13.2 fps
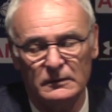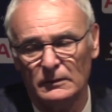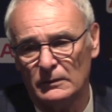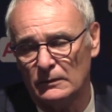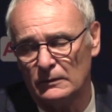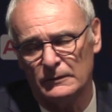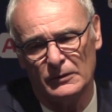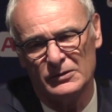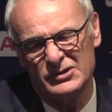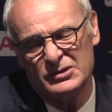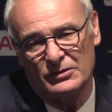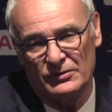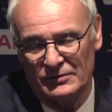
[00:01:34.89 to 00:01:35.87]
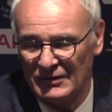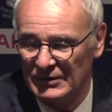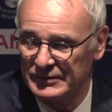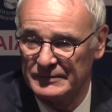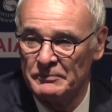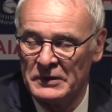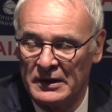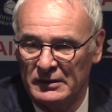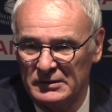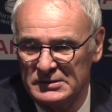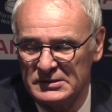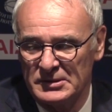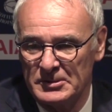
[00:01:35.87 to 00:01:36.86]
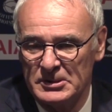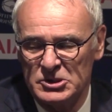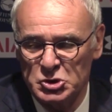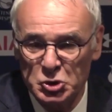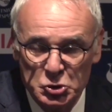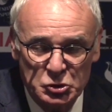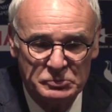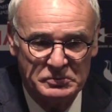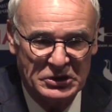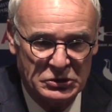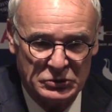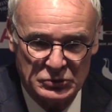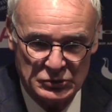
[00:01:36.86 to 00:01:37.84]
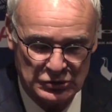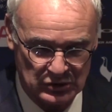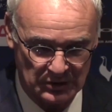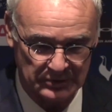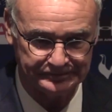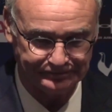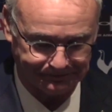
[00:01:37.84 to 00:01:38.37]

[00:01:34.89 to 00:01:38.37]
Oh no, it's not rivalry. It's good because